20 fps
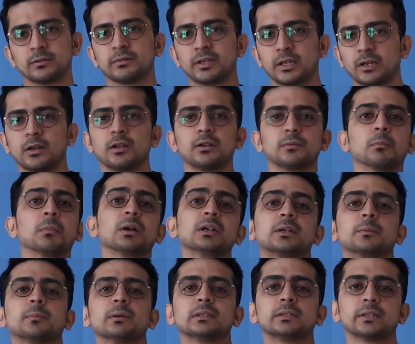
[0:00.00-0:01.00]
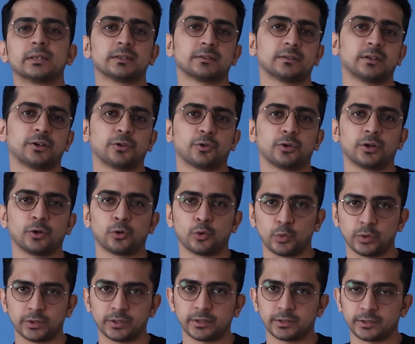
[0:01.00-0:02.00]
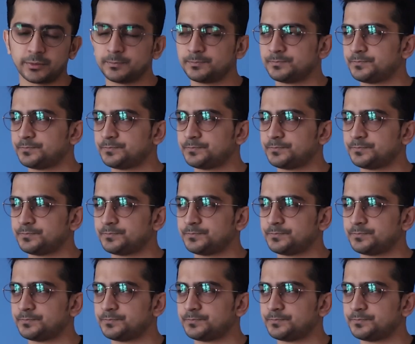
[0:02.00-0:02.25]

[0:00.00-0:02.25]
there are multiple things that you can do with it.